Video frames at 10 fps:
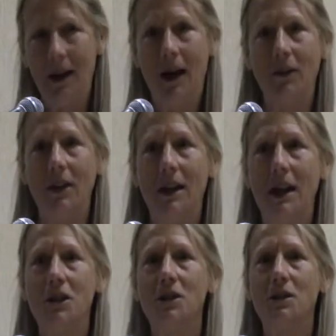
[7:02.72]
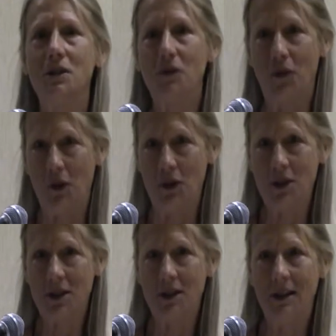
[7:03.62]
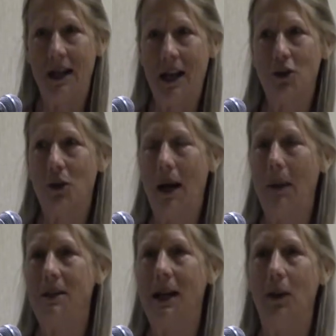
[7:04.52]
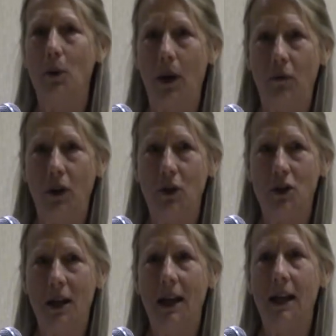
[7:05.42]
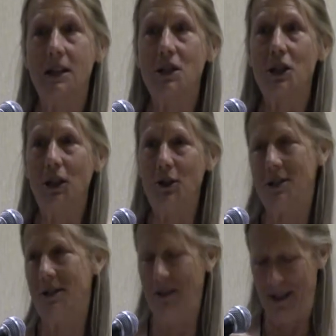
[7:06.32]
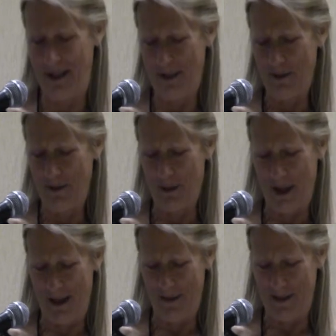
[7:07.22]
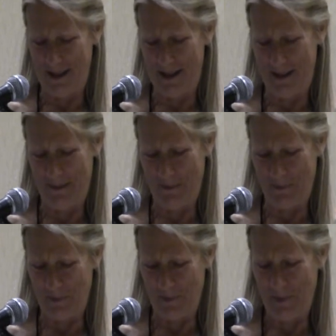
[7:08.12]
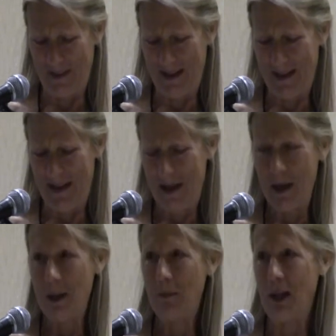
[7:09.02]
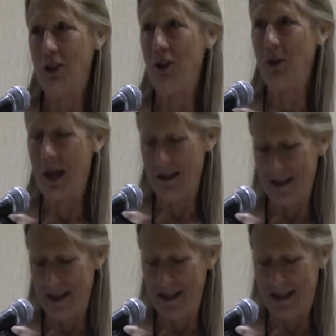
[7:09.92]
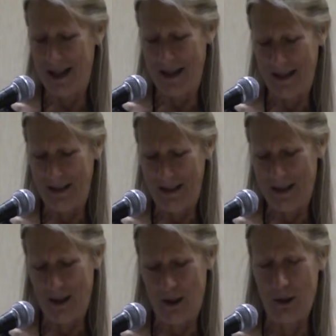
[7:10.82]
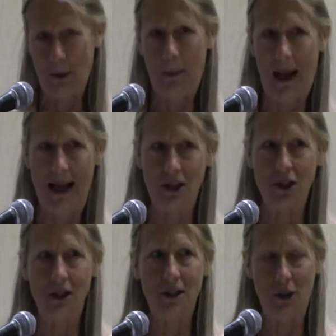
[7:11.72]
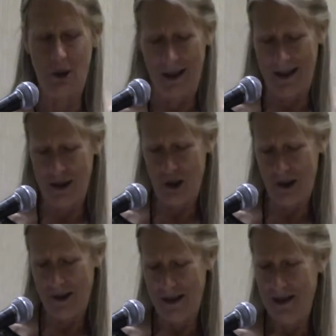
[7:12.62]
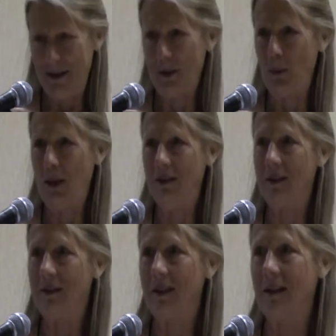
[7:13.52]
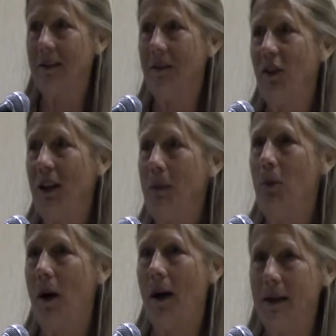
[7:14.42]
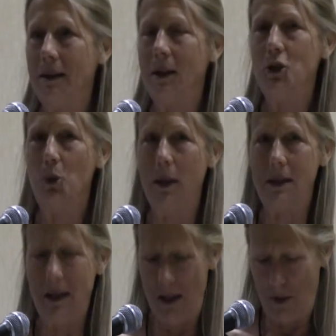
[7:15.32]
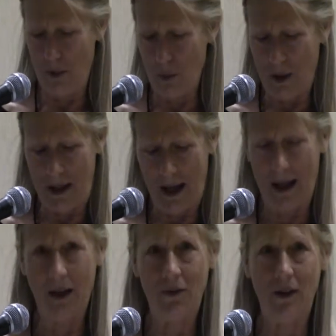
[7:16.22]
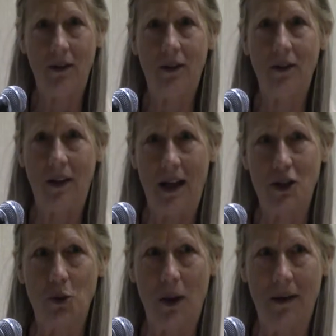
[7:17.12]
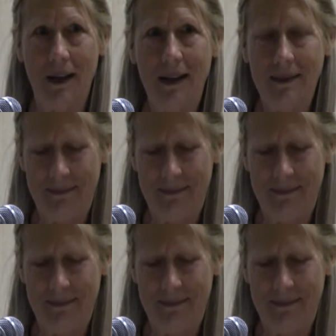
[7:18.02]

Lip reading: of the nation's first natural habitat refuge exclusively for elephants. By 2010, under her patient tutelage, we successfully brought 23 elephants to sanctuary